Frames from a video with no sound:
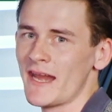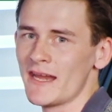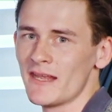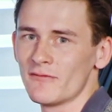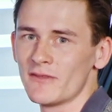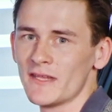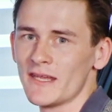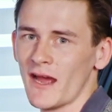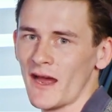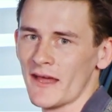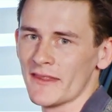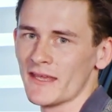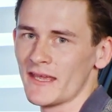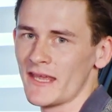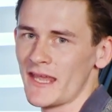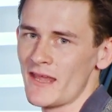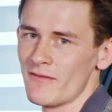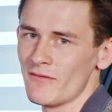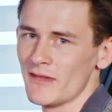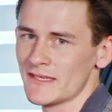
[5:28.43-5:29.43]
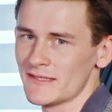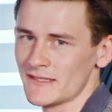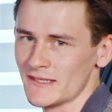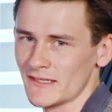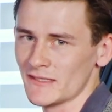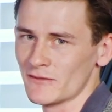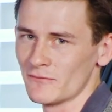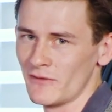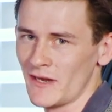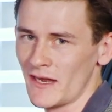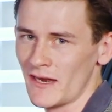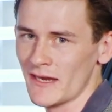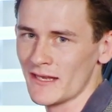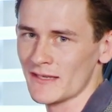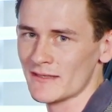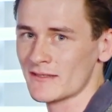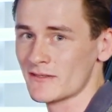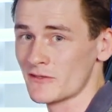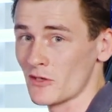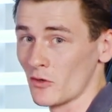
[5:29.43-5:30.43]
any of the other EV6
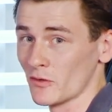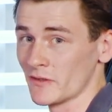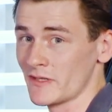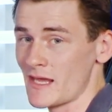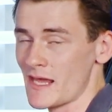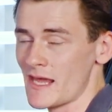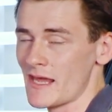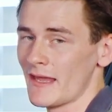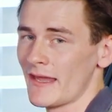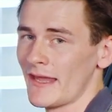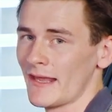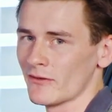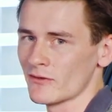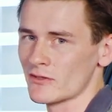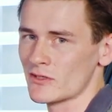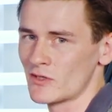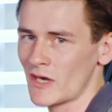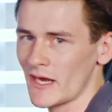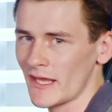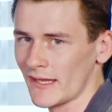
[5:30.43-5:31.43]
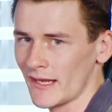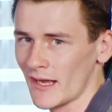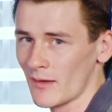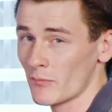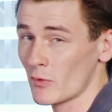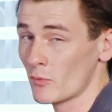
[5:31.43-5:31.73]
variants sold here in Australia,